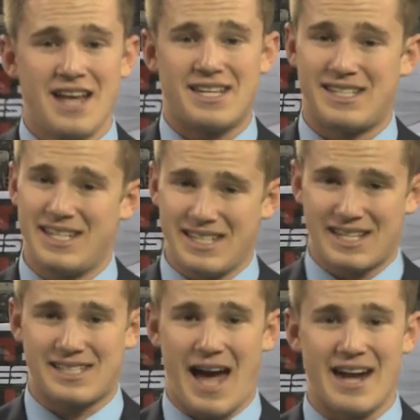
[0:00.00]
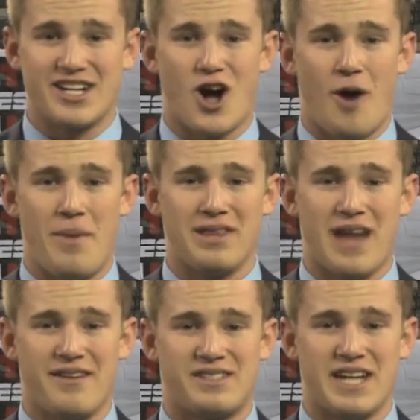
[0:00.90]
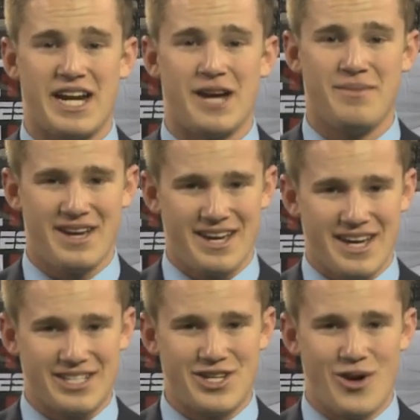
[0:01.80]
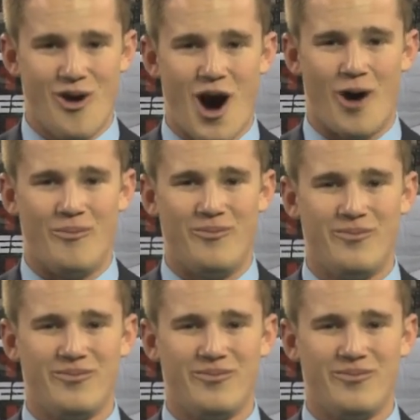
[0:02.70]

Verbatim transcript: says he's excited to call MetLife Stadium his new home.